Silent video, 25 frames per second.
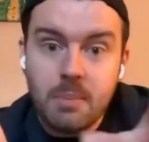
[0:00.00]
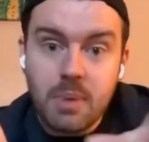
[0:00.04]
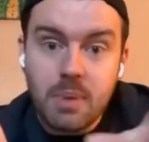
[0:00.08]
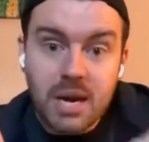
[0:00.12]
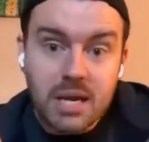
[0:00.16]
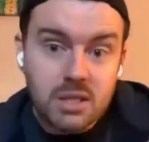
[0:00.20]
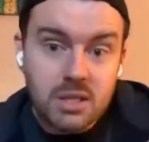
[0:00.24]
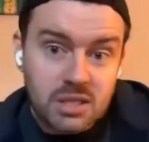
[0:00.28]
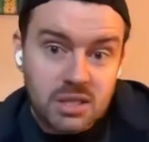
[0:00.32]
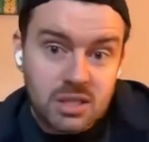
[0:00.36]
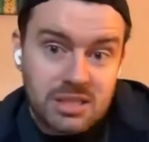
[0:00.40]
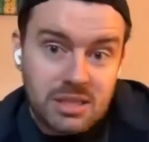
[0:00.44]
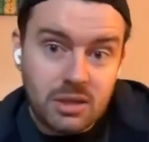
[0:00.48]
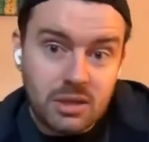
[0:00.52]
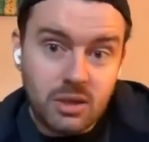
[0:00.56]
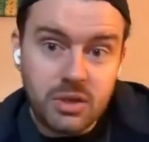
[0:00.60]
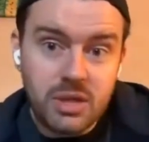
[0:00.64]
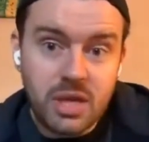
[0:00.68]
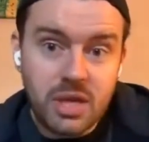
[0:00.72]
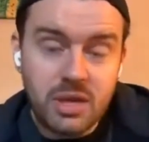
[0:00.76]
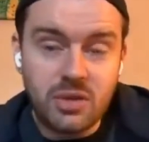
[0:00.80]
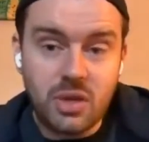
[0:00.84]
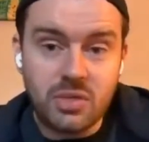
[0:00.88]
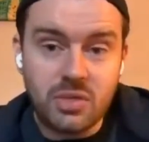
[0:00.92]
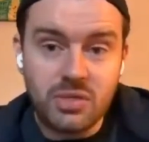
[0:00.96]
but I still
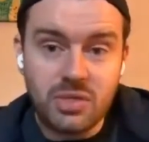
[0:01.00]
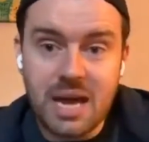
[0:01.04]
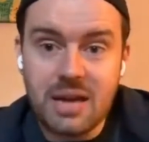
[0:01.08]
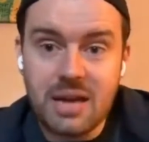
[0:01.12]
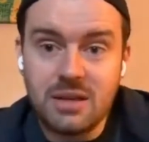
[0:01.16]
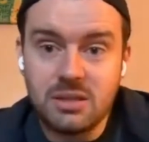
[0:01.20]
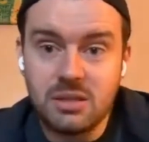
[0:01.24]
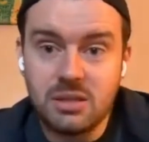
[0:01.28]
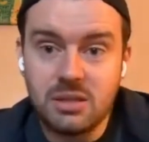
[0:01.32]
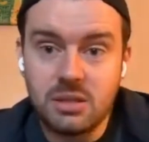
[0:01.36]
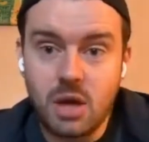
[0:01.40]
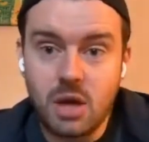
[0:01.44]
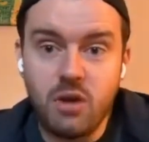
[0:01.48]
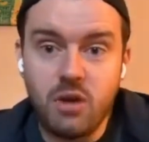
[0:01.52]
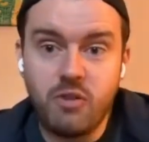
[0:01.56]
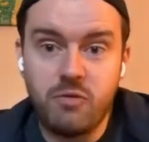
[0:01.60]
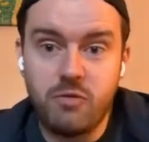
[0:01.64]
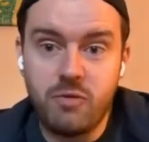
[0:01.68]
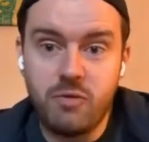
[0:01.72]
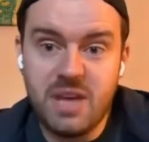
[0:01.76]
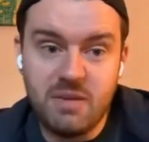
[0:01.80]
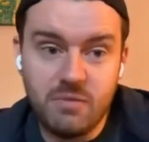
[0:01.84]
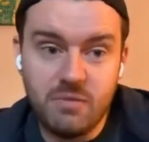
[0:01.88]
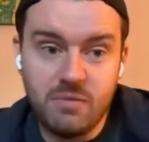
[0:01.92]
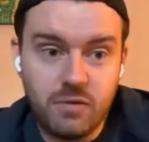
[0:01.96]
think that that's of
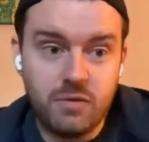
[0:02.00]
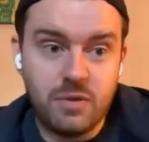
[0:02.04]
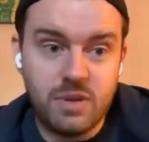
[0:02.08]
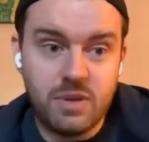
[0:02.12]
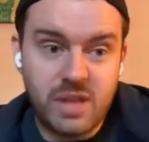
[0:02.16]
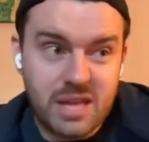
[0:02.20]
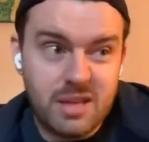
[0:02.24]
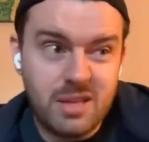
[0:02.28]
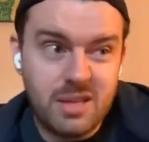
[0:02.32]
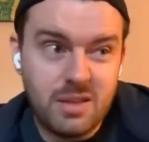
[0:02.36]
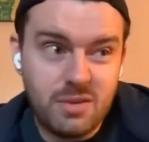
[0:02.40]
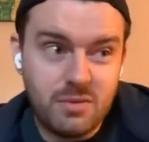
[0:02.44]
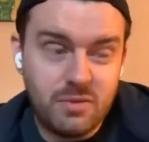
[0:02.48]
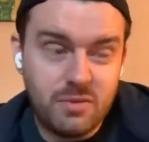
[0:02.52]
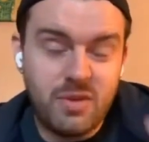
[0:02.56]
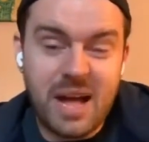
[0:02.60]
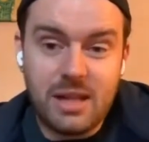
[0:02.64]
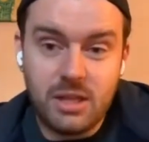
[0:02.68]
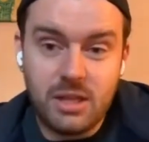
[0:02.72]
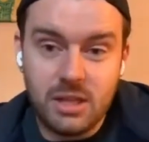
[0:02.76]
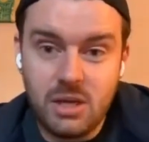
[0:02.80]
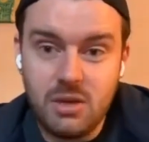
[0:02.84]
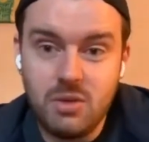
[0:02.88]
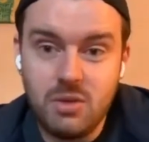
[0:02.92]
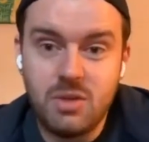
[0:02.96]
that
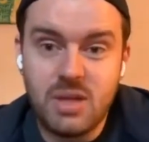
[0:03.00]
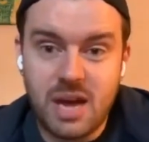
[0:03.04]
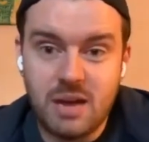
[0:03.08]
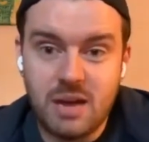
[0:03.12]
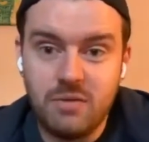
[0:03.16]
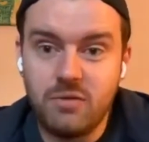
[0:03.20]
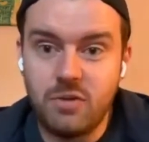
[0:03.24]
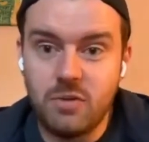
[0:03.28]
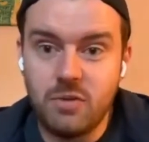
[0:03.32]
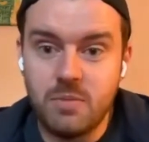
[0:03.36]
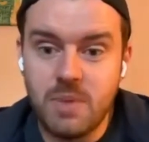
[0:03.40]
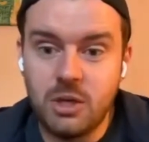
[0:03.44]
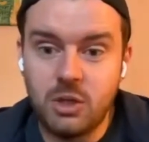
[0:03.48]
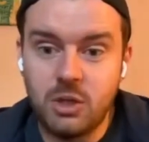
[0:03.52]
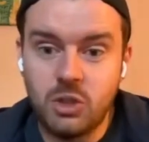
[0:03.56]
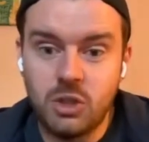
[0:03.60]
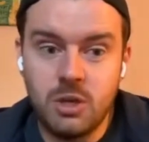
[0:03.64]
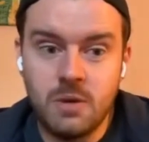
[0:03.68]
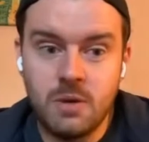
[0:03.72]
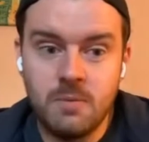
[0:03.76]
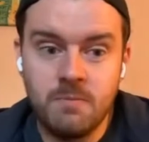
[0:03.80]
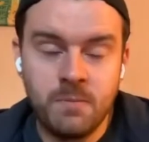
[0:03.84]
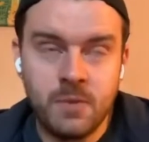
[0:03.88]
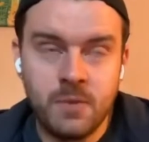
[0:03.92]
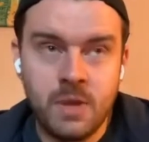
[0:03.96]
value, that
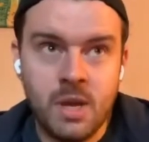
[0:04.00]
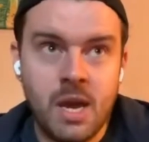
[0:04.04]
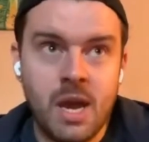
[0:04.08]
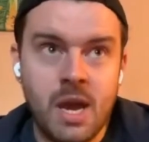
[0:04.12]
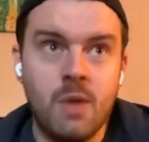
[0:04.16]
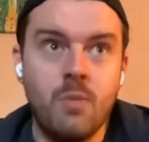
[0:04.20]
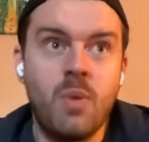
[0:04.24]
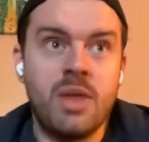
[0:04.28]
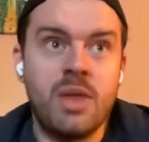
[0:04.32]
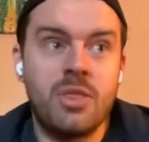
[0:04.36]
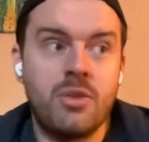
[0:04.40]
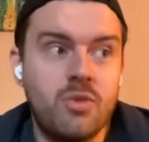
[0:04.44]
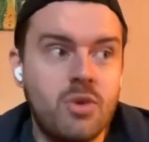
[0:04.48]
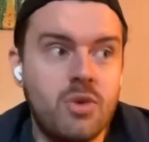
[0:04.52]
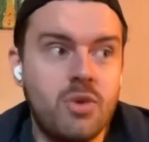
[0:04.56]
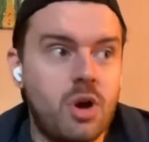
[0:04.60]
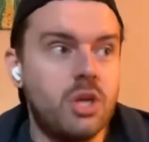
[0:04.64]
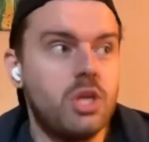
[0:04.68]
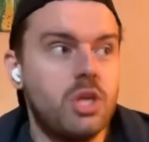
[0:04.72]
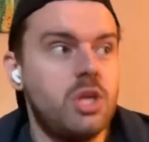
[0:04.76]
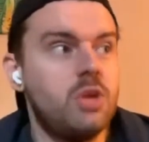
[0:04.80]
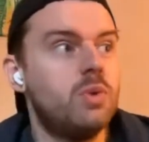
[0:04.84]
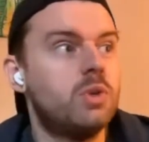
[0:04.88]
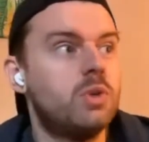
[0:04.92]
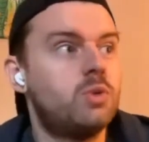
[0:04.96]
information, and whether or
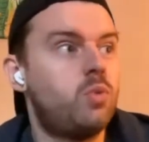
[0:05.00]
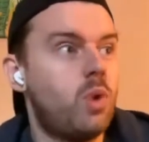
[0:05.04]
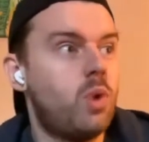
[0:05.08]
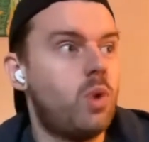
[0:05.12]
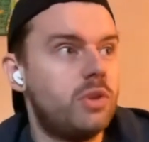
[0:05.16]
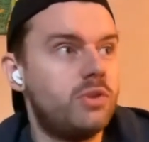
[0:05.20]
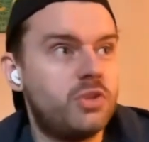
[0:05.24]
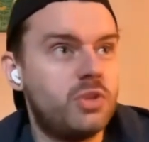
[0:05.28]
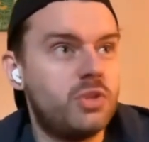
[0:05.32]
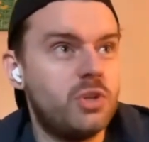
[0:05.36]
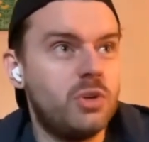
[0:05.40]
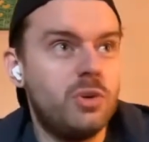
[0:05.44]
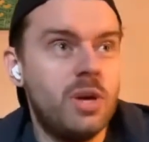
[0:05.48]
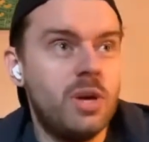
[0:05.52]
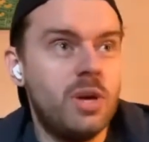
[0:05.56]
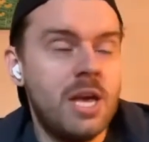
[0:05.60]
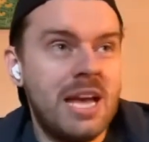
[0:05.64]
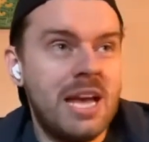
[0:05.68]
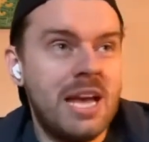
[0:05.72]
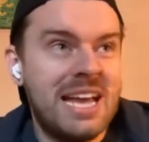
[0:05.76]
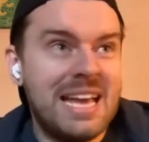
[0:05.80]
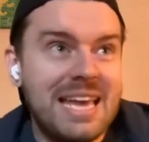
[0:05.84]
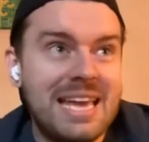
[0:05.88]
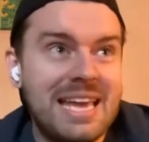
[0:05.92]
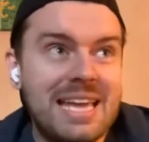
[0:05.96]
not you would want to
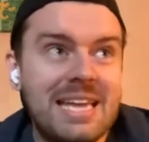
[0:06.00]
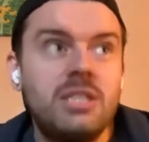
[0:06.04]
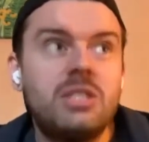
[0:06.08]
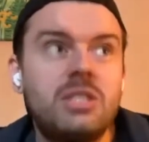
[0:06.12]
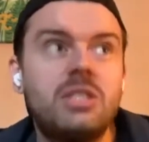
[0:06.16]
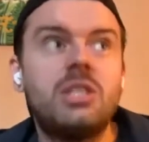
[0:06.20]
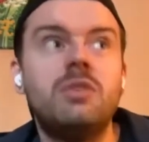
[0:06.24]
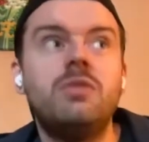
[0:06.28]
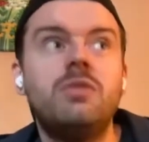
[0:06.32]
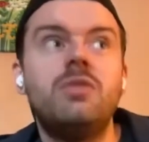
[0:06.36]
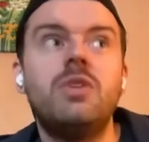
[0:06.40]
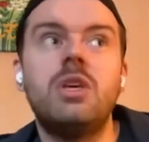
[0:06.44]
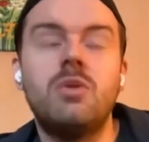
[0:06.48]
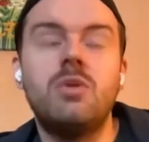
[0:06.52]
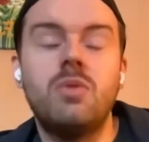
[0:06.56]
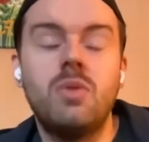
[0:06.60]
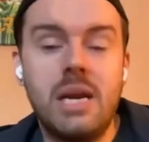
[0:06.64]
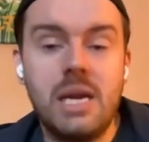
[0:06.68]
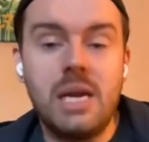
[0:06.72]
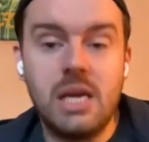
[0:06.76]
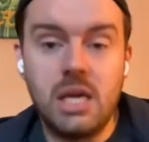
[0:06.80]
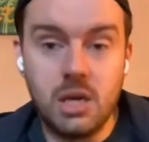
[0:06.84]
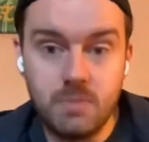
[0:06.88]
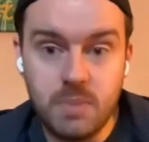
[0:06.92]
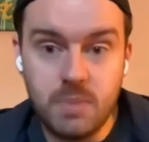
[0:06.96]
interview,
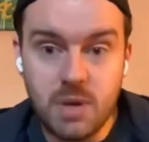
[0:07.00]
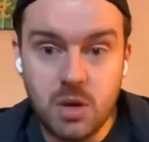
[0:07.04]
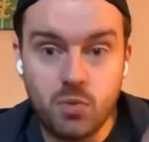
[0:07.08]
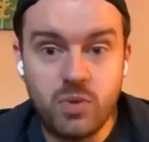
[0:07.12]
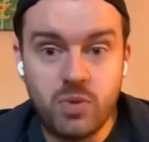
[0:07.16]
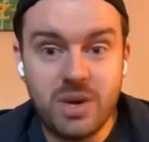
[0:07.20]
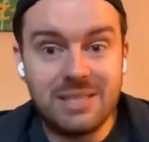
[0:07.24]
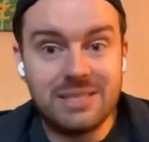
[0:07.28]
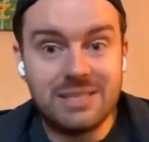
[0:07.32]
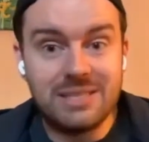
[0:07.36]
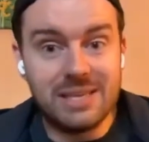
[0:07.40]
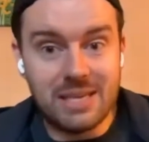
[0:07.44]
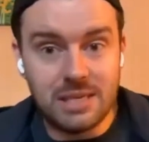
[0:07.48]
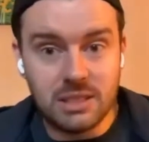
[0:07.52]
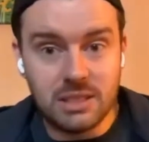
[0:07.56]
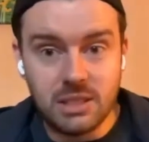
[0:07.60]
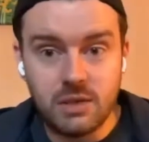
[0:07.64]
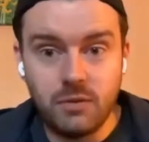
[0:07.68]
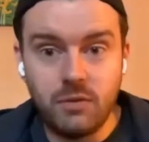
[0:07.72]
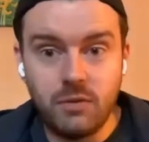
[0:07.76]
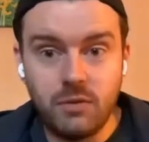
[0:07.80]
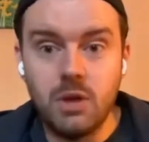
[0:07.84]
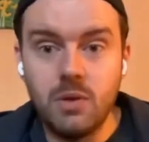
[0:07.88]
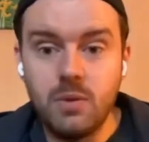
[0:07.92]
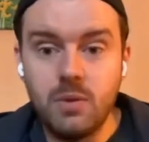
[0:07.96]
and it could be a written
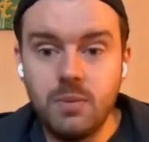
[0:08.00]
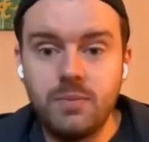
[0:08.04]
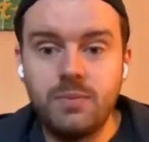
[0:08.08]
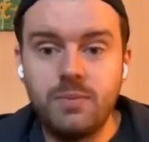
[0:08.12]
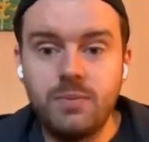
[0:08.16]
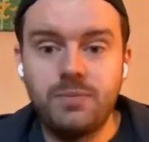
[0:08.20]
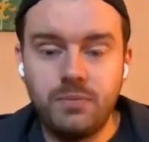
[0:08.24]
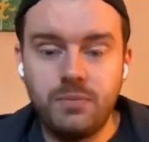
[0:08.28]
interview,